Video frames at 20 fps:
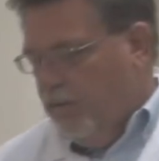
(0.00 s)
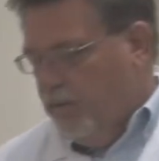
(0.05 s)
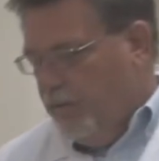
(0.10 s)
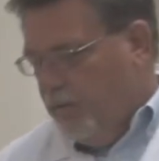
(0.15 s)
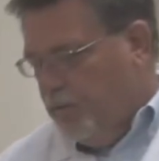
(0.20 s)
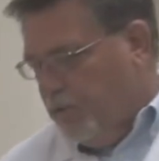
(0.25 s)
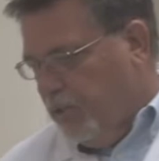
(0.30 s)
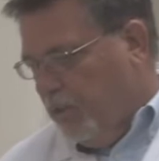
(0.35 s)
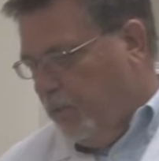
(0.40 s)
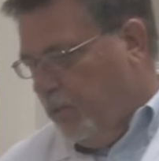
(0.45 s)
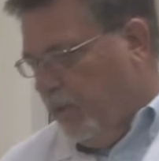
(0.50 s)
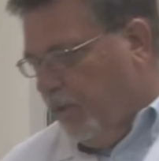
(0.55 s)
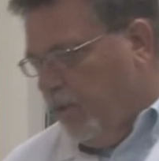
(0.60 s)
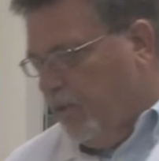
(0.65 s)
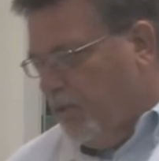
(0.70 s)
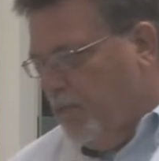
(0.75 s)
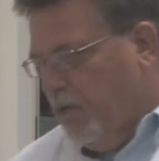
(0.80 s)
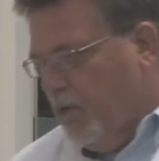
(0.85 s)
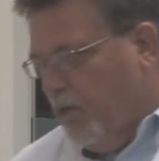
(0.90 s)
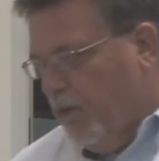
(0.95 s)
First thing we're going
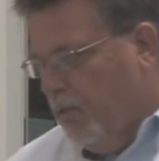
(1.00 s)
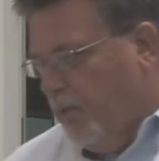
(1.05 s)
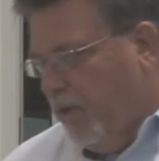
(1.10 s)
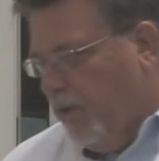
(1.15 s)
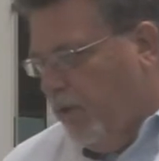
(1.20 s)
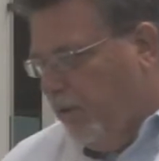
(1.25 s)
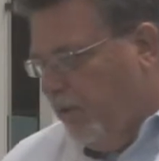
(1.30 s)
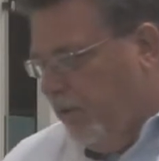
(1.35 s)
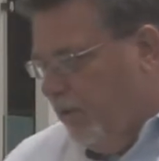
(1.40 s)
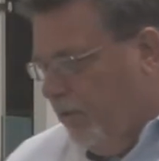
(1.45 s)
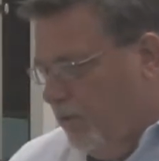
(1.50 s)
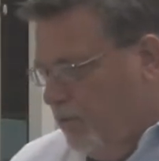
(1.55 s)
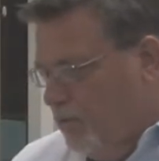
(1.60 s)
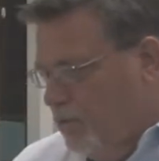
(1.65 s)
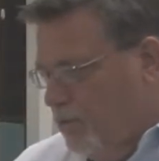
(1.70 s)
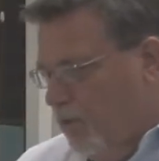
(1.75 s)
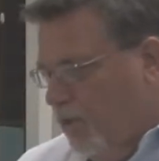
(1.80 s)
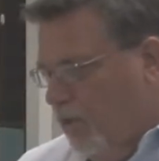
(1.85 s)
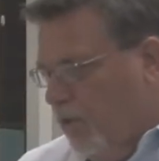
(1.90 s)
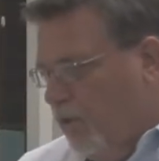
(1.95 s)
to talk about
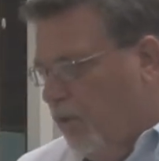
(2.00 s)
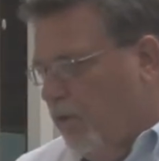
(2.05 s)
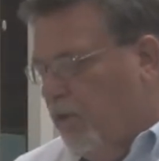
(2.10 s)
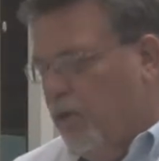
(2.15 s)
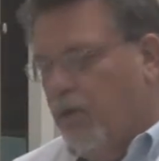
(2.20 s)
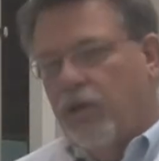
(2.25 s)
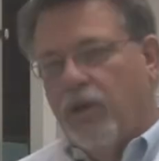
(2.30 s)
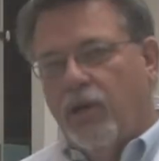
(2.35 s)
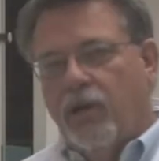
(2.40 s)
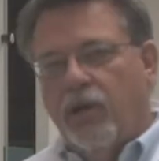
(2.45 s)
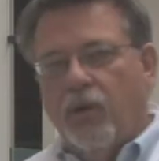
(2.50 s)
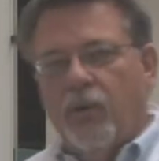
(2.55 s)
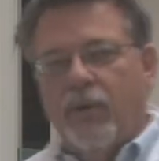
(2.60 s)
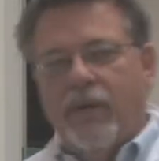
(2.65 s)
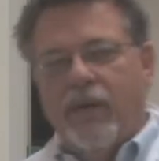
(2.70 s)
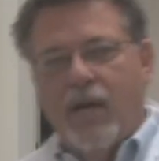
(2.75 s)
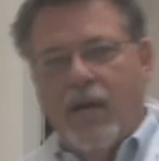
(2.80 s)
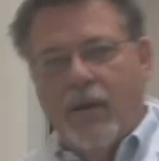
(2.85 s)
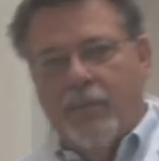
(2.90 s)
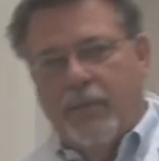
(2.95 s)
is our
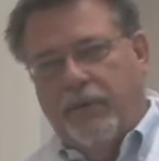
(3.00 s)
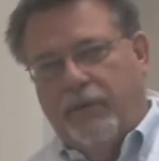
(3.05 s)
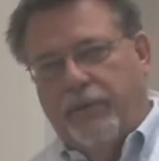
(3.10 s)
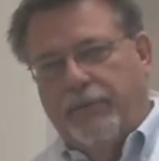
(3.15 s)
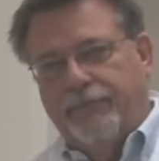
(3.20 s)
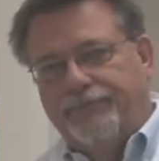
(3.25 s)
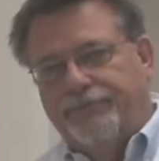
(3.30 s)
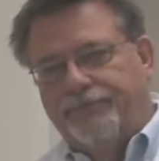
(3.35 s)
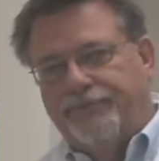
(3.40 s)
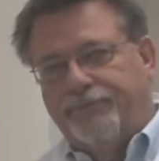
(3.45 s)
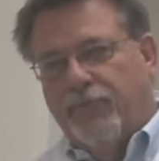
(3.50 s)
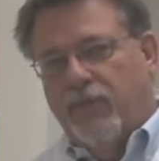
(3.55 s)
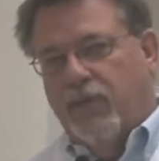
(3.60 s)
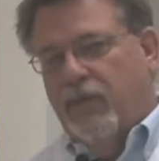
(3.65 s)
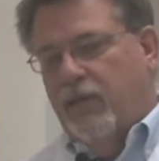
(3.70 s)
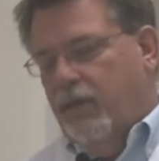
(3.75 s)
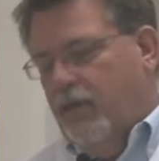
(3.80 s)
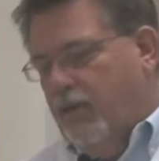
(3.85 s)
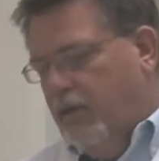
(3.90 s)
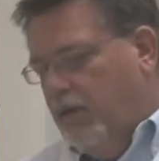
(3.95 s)
goniometer.
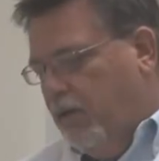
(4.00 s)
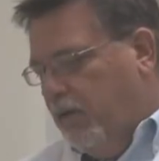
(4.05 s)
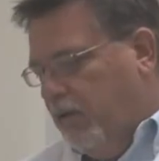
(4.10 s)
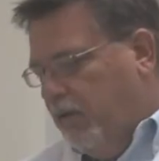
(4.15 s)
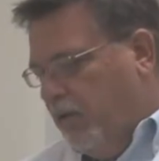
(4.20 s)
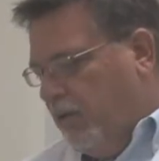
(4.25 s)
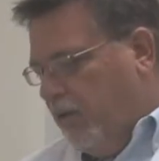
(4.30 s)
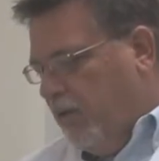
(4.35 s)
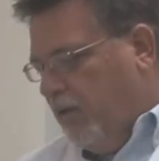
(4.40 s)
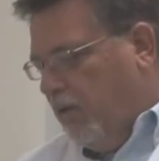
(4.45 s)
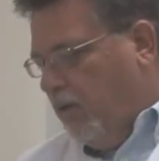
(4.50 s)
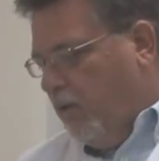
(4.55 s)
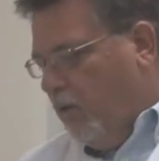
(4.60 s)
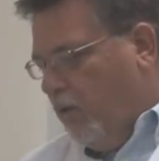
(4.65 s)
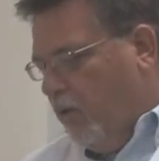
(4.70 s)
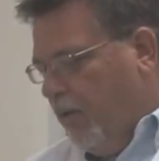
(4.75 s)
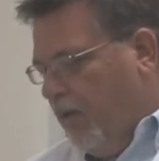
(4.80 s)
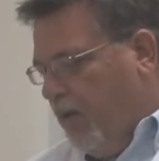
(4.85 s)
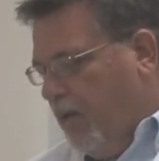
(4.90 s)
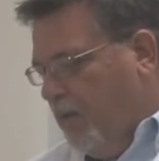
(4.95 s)
Now, a
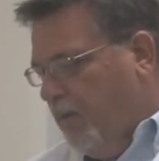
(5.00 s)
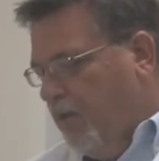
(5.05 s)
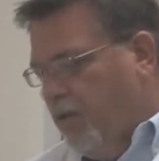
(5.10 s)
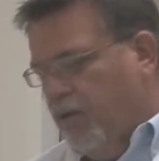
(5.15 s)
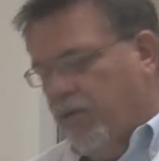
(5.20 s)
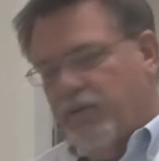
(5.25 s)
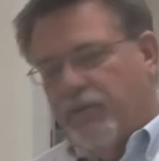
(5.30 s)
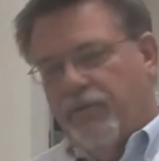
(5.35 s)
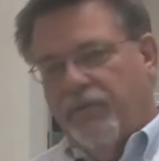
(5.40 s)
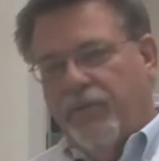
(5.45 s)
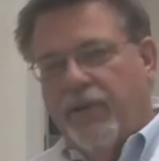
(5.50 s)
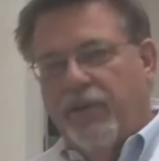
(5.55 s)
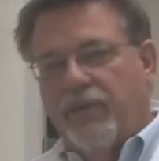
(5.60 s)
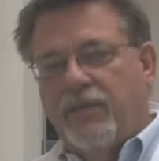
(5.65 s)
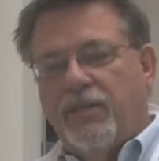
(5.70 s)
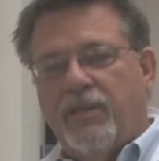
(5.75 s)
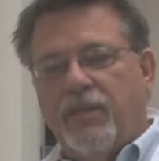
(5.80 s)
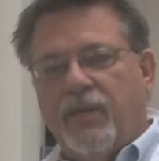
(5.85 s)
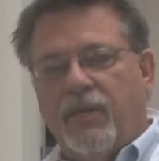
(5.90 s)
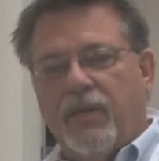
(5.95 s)
goniometer is a
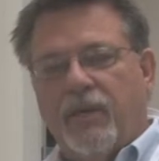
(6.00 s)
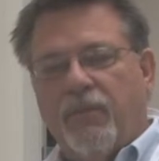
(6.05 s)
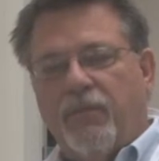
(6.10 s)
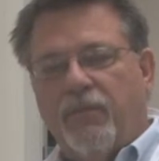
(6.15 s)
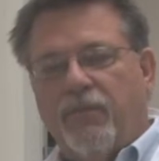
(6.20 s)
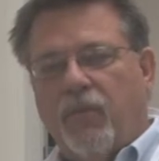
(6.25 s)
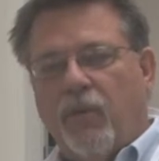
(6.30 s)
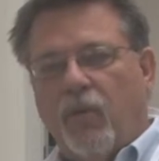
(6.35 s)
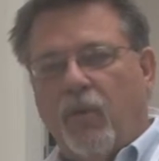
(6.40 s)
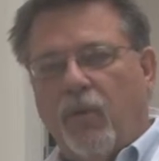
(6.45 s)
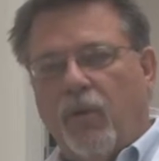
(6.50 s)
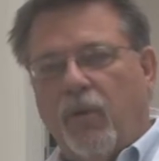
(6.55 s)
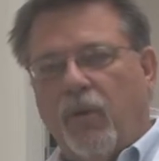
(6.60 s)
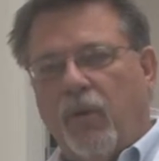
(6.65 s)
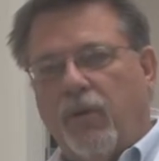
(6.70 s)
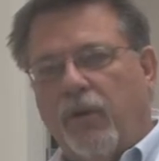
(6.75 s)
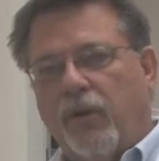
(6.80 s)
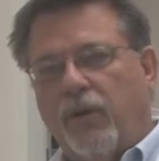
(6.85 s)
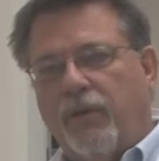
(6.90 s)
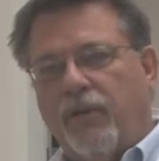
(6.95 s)
fancy name
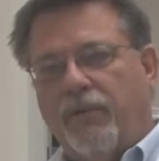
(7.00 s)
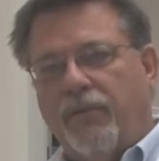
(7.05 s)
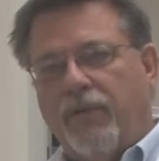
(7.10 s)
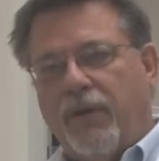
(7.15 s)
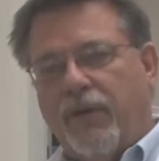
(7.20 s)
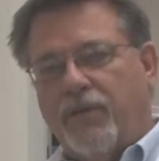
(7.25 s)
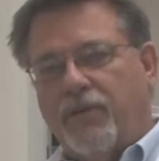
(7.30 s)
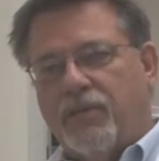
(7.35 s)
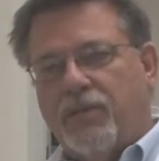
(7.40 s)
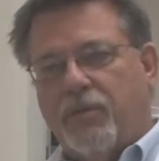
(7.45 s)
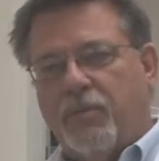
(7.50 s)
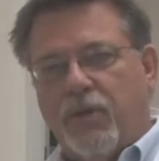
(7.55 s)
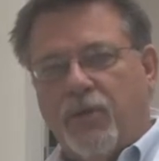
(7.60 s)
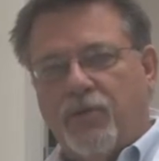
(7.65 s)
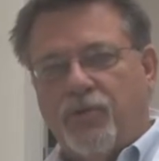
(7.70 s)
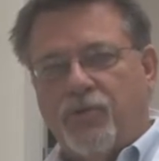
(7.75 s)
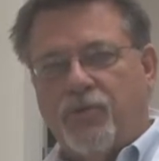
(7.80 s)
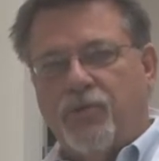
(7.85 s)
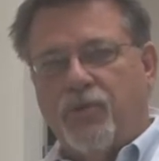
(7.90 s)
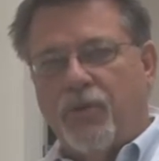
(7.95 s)
for a device to
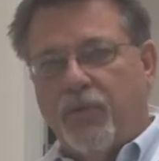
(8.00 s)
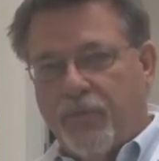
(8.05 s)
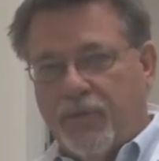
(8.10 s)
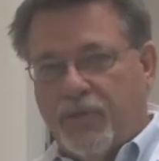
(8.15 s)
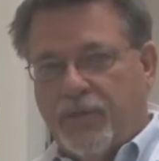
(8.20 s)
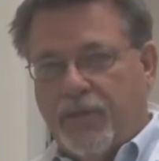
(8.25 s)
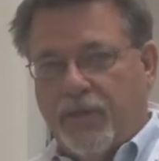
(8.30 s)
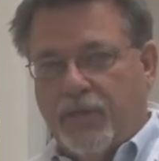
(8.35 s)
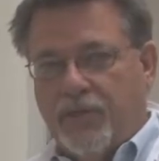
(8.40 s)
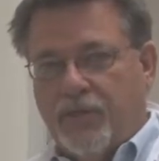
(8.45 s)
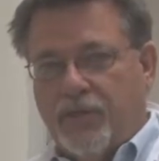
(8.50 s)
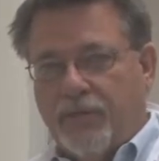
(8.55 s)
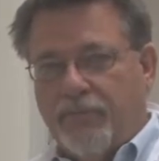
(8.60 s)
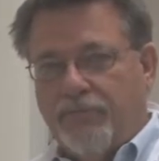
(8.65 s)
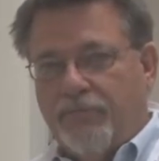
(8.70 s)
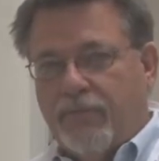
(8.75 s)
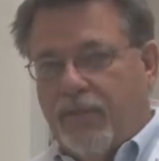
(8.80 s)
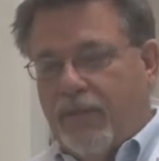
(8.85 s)
measure surface tension.